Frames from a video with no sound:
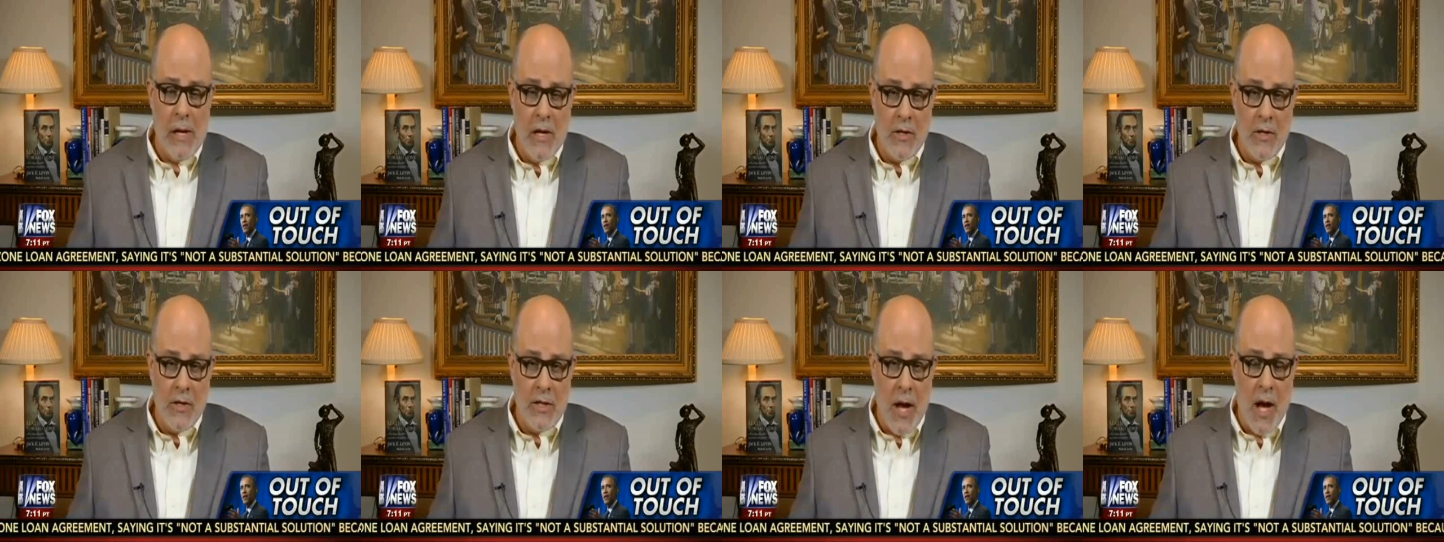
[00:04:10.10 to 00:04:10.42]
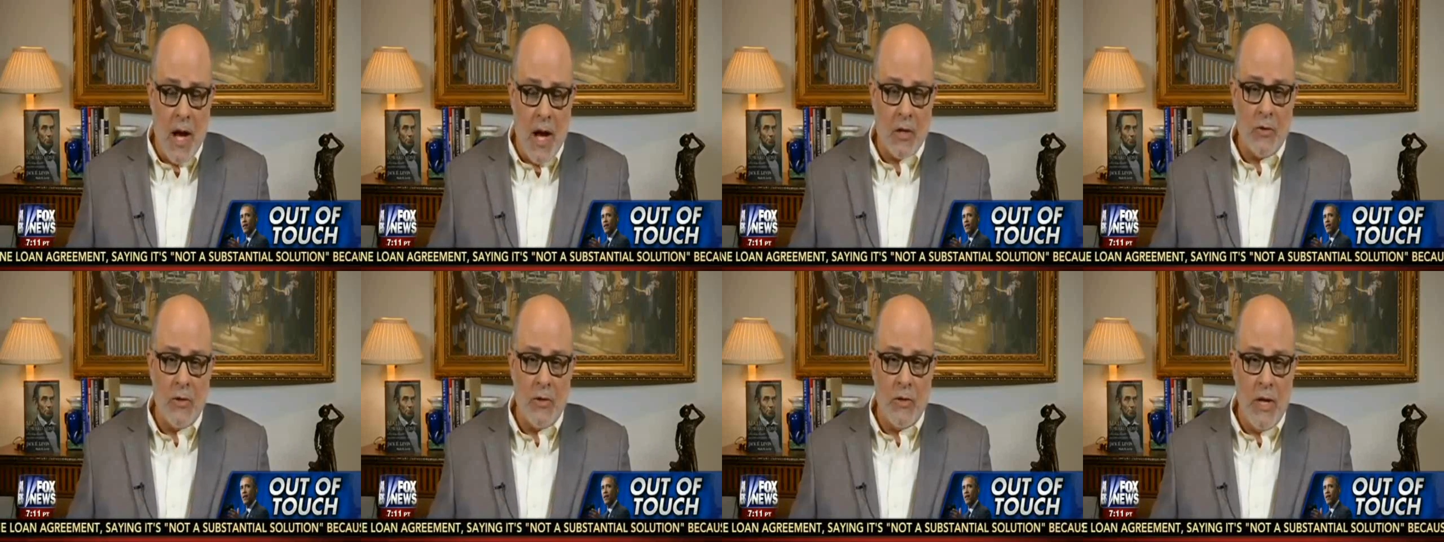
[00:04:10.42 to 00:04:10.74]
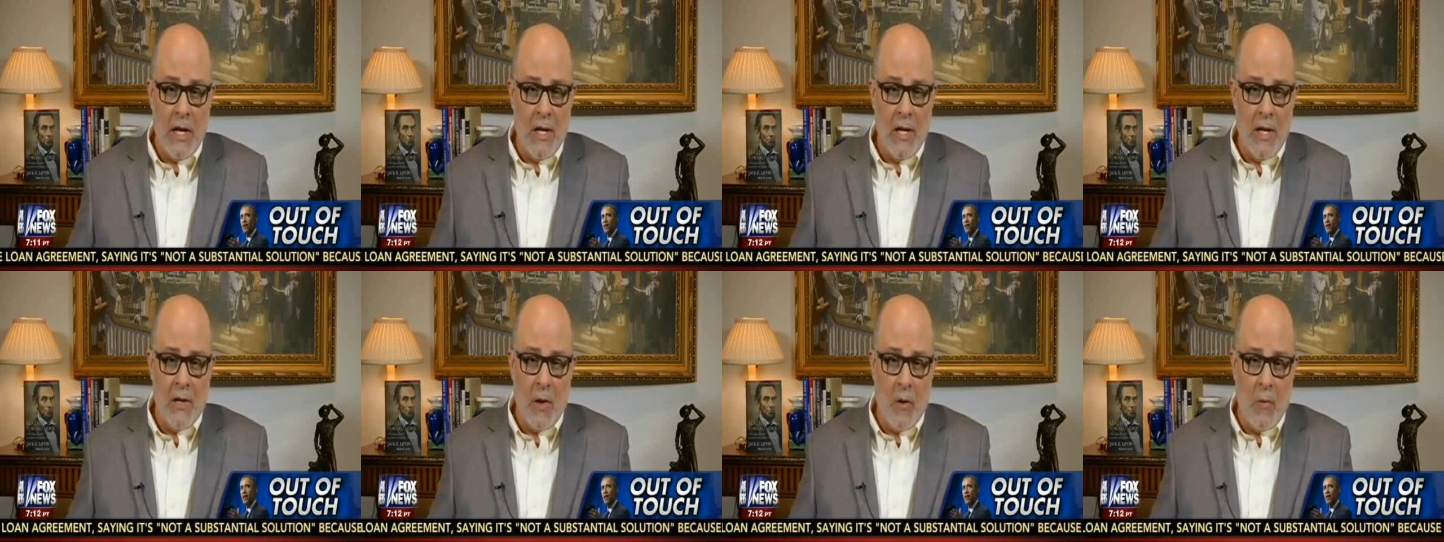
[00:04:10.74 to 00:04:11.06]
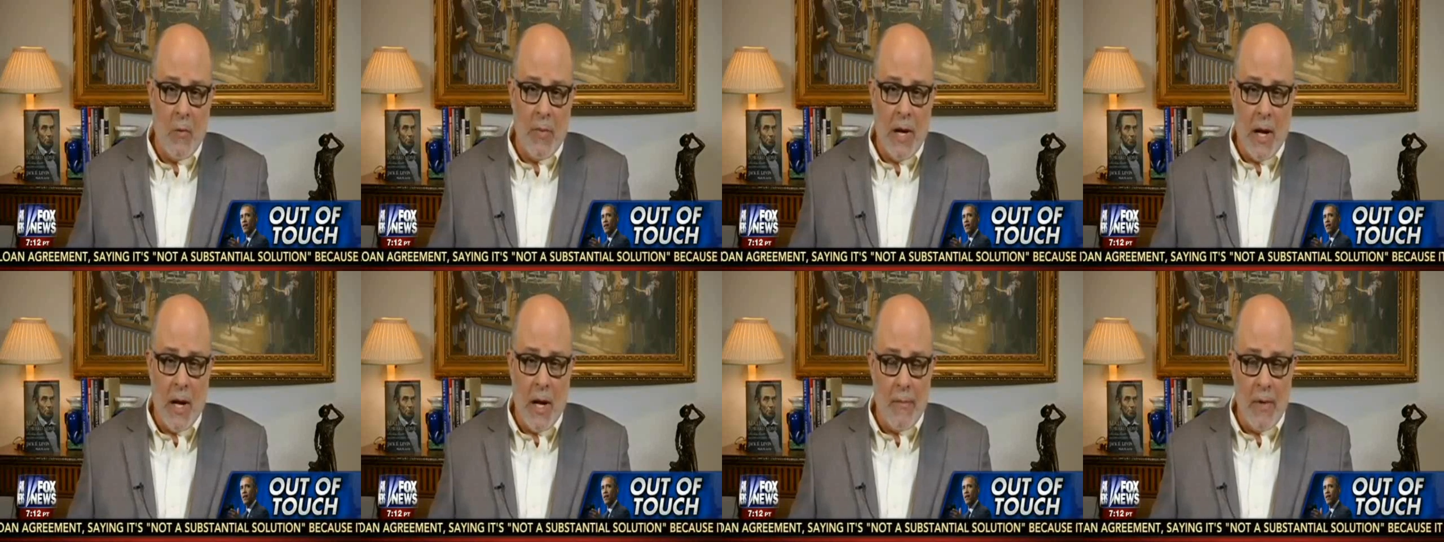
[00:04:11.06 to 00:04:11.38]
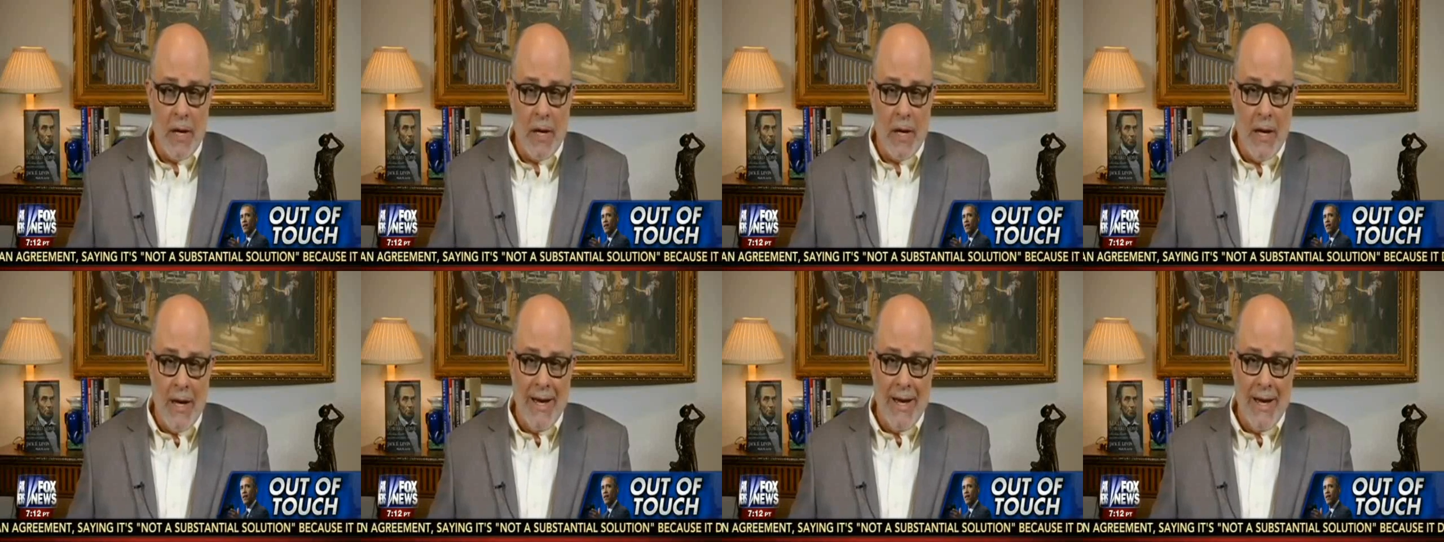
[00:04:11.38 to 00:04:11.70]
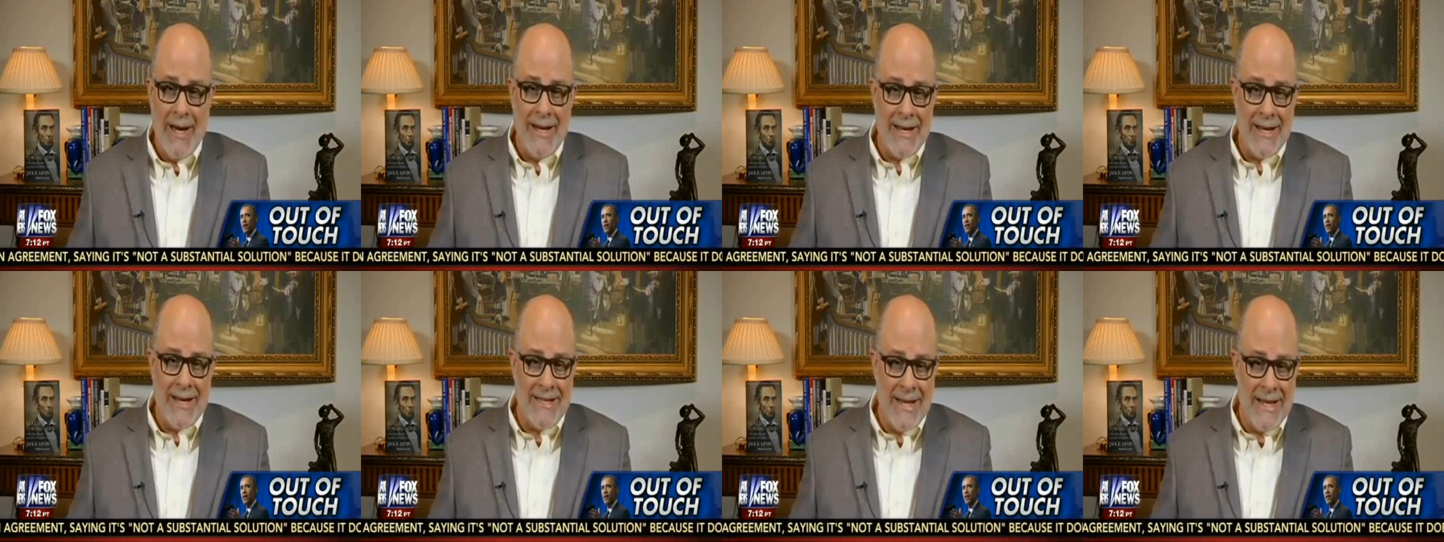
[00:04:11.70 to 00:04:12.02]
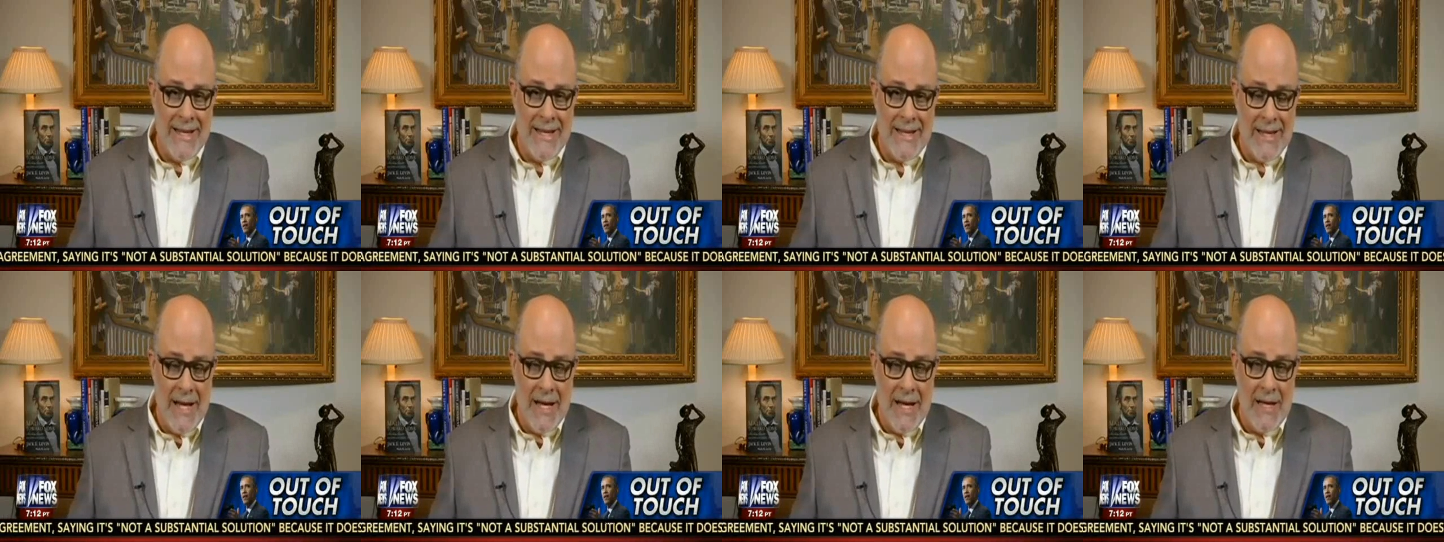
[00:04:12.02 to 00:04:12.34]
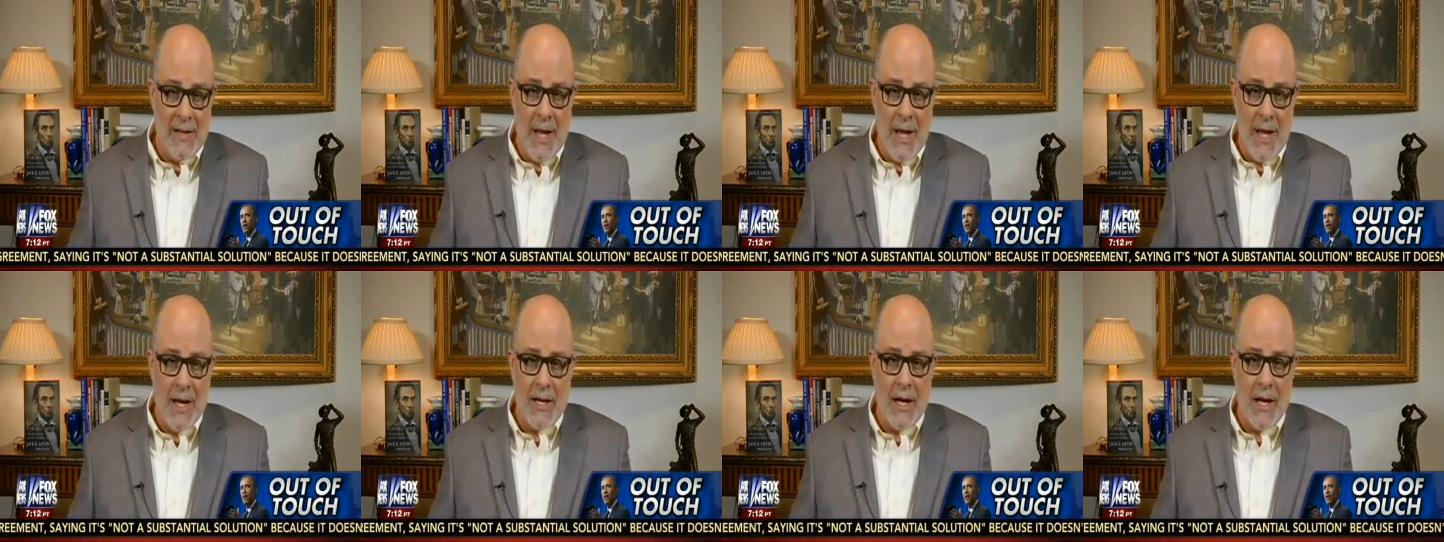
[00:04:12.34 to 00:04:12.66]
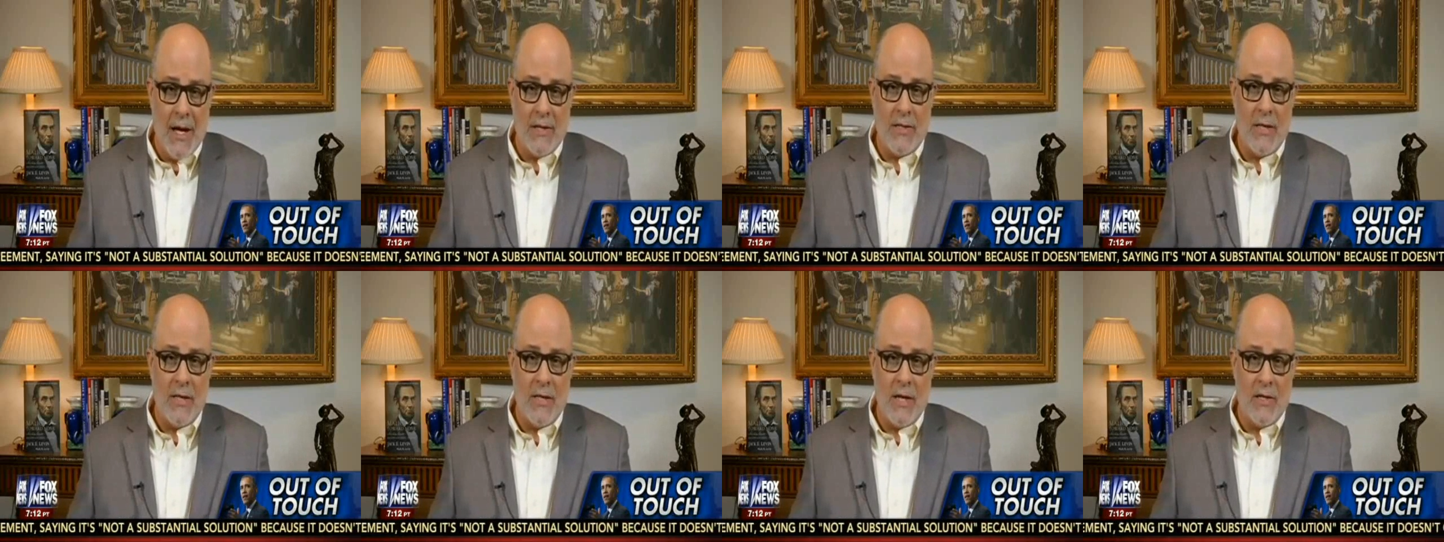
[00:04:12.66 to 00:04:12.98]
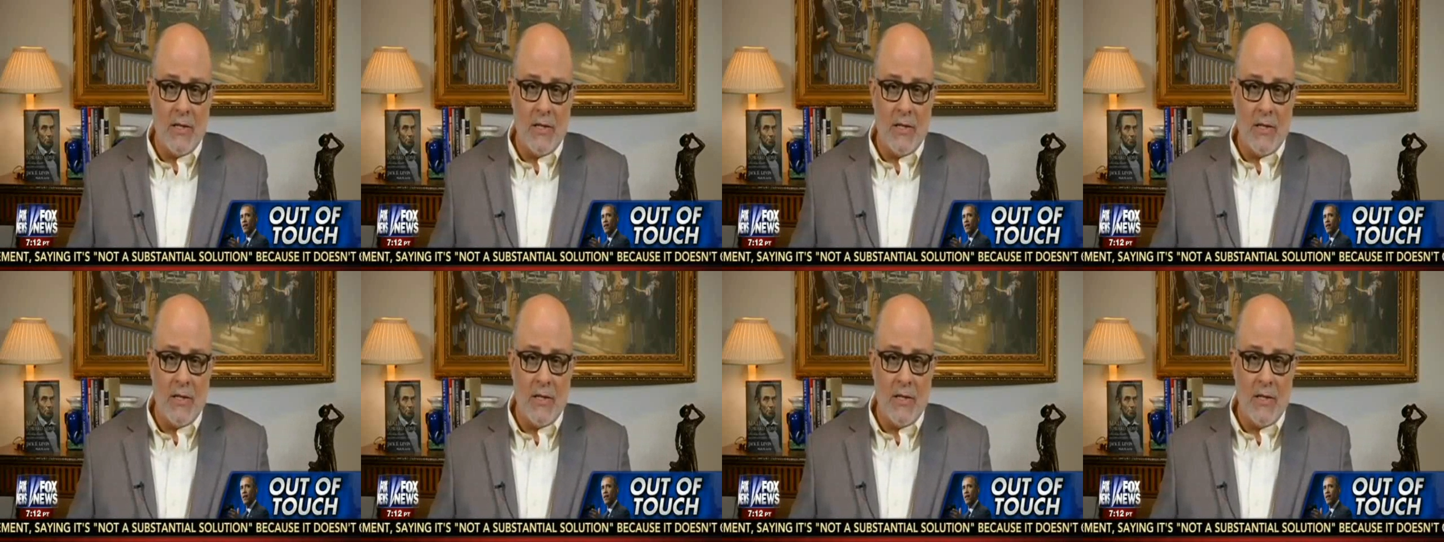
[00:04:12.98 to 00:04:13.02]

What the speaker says: indoctrinated Obama. He doesn't think like us.